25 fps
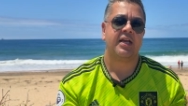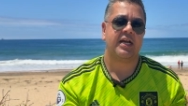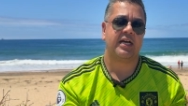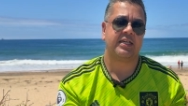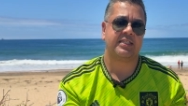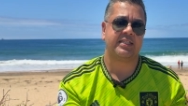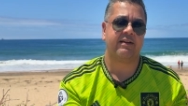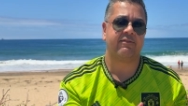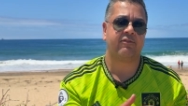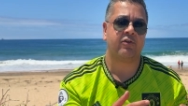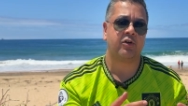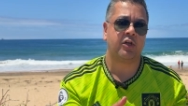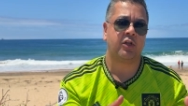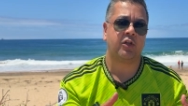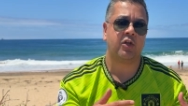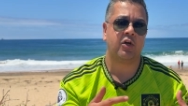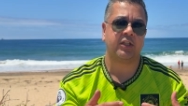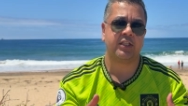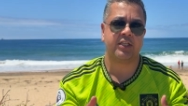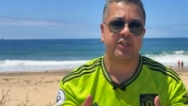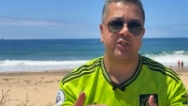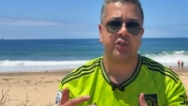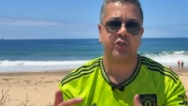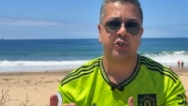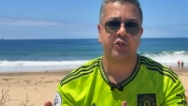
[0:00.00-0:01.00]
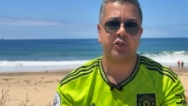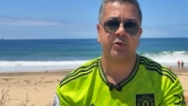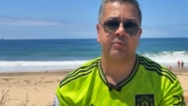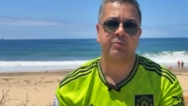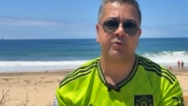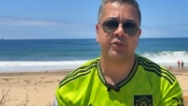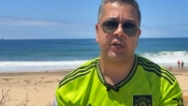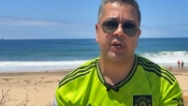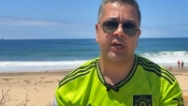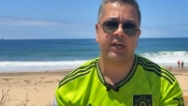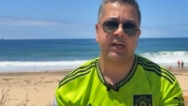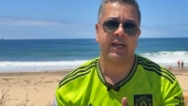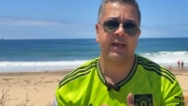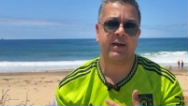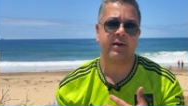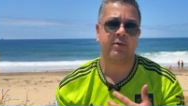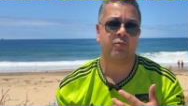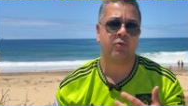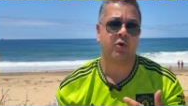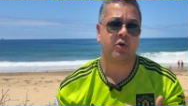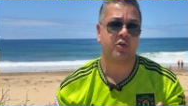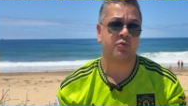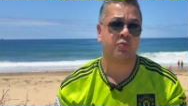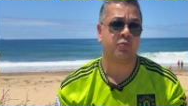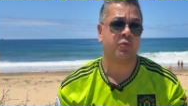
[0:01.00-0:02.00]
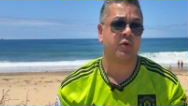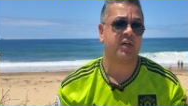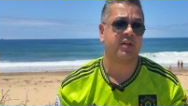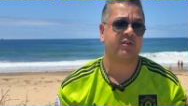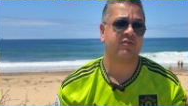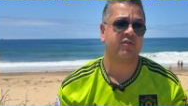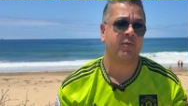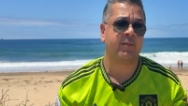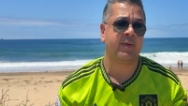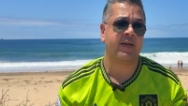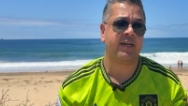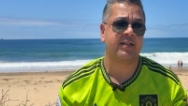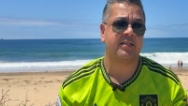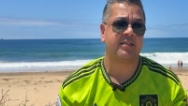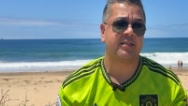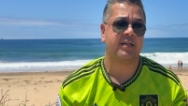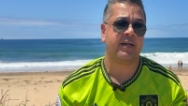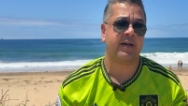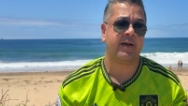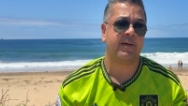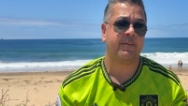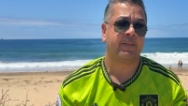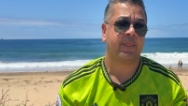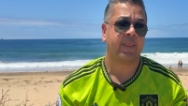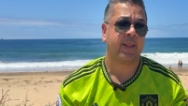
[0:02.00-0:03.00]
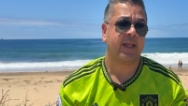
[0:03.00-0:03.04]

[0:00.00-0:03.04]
as I've gone along this YouTube journey, what's worked for me to